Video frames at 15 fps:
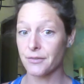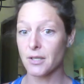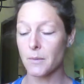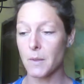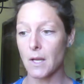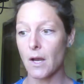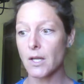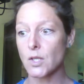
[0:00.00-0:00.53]
To
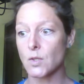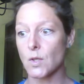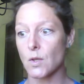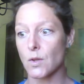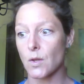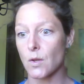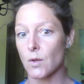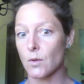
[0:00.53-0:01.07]
be honest
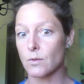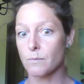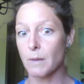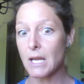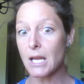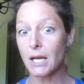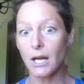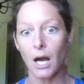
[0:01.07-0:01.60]
with you,
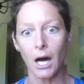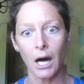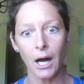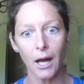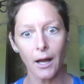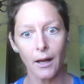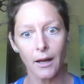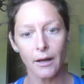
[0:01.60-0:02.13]
be in
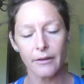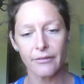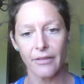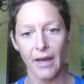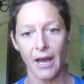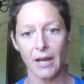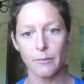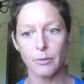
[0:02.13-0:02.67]
awe of
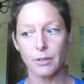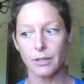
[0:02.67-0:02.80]
that.